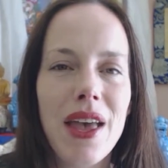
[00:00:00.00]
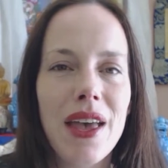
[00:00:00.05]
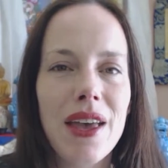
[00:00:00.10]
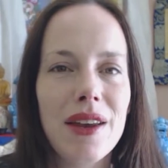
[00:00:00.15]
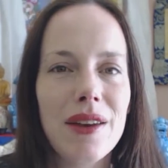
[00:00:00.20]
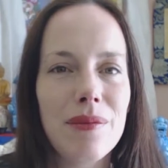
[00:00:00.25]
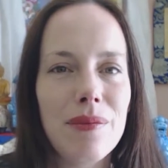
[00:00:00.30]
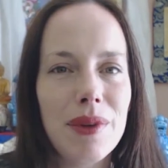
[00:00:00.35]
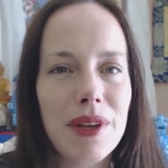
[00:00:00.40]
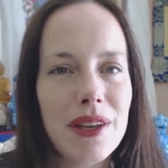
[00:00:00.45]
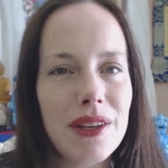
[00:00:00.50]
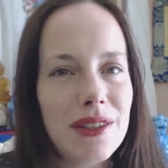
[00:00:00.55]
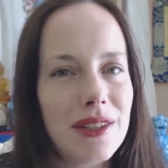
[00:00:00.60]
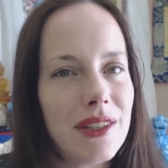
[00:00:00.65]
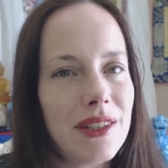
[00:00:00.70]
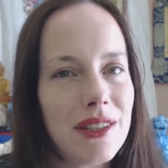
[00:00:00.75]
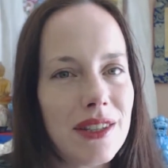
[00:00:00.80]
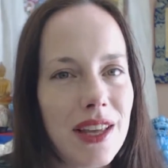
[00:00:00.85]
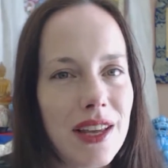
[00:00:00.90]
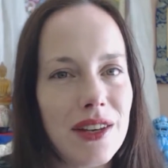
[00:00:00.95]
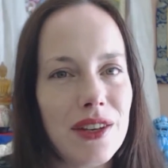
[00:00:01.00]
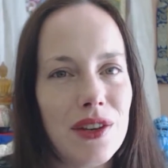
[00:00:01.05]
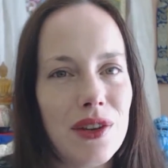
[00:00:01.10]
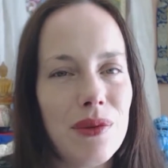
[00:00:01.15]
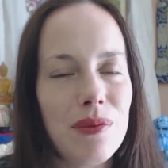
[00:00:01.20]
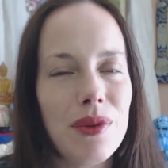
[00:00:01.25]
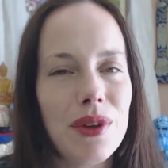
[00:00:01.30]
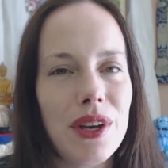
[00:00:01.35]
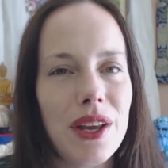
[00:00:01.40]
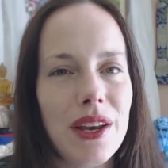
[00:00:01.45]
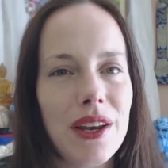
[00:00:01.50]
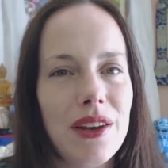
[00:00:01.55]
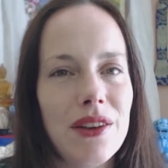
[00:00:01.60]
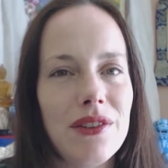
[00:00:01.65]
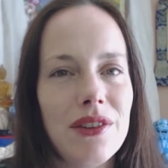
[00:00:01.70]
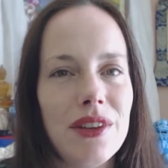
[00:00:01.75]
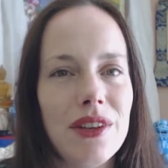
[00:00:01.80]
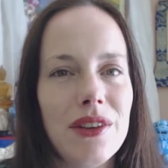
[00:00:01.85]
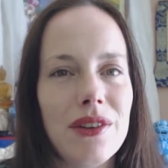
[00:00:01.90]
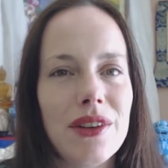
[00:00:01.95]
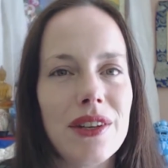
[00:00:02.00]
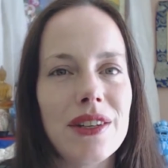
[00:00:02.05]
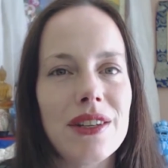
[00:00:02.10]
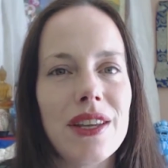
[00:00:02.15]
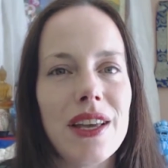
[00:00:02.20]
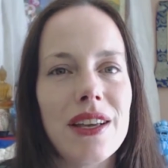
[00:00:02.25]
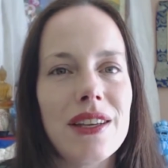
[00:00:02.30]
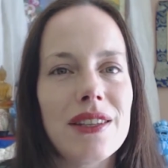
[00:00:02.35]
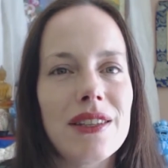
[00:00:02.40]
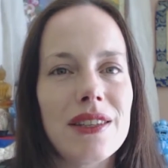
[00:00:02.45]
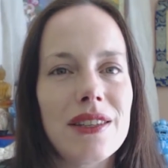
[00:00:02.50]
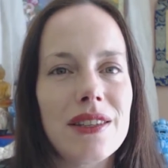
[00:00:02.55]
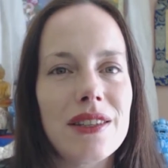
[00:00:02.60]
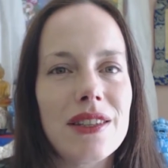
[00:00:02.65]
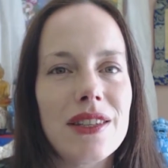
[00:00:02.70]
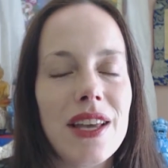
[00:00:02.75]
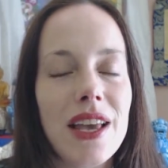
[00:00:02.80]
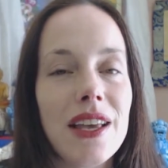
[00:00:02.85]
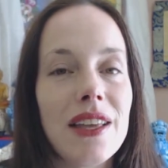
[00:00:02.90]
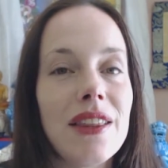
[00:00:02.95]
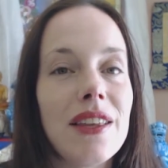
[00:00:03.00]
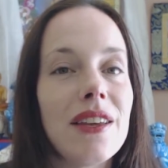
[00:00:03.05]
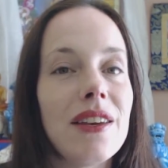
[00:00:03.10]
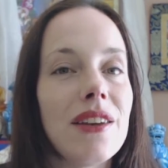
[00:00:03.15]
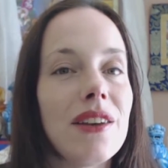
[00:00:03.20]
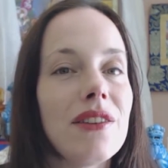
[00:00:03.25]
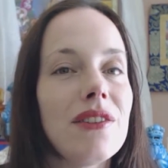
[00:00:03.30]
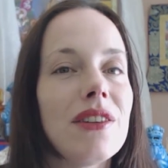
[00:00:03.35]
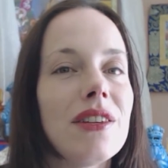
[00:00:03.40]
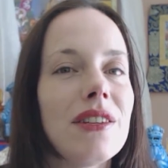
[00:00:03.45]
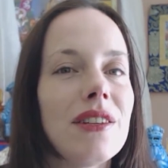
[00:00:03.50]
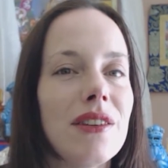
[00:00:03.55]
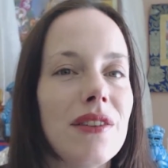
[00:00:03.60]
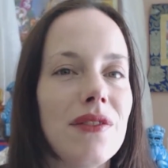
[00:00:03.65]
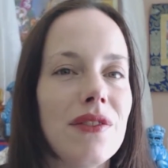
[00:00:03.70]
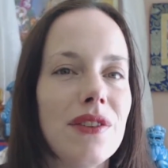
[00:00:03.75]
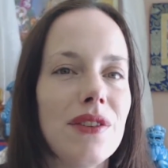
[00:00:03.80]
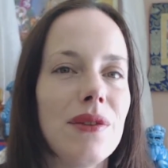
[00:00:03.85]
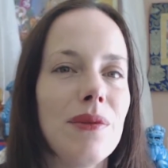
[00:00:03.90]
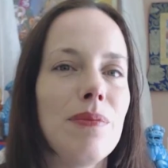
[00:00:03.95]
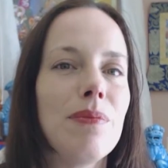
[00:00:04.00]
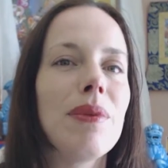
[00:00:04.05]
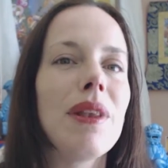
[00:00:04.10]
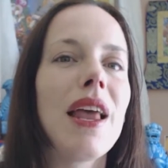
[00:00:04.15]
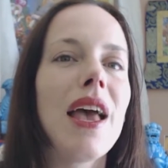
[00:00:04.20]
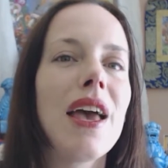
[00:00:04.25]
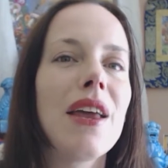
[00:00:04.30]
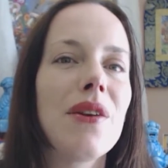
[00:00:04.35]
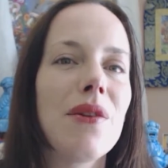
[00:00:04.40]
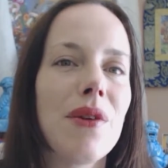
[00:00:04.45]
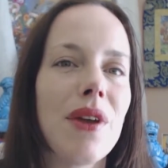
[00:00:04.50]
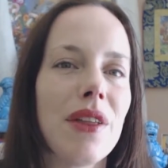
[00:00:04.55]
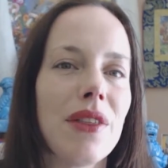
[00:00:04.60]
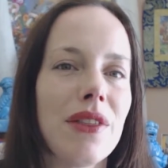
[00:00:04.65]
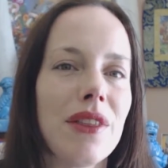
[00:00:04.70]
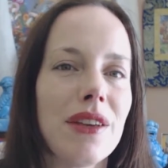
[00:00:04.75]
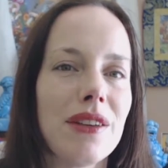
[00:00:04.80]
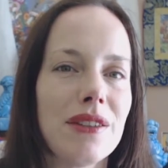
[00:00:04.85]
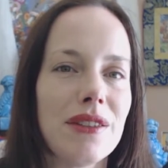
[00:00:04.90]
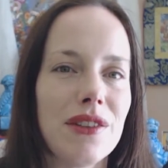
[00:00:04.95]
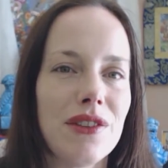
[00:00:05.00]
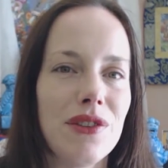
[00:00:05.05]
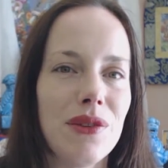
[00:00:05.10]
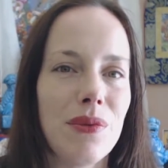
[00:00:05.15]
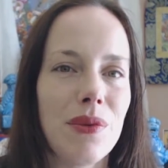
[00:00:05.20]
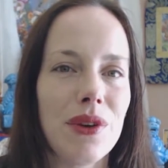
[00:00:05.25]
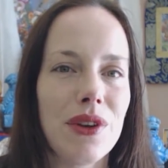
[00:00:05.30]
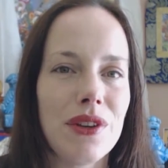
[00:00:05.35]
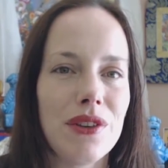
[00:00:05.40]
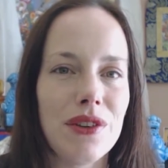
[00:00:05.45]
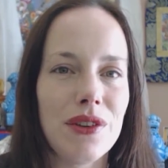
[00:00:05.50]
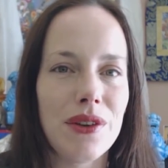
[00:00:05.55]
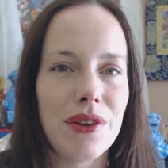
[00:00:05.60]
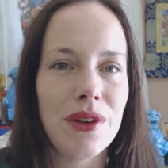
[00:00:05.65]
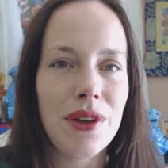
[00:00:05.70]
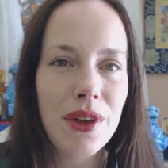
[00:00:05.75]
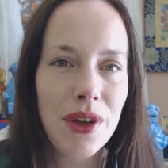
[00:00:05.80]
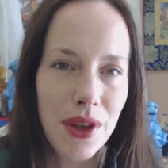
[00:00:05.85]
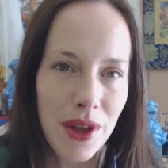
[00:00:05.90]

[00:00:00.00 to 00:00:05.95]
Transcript: and because it's that new moon energy, you can take the initiative to plan around things that you want to do.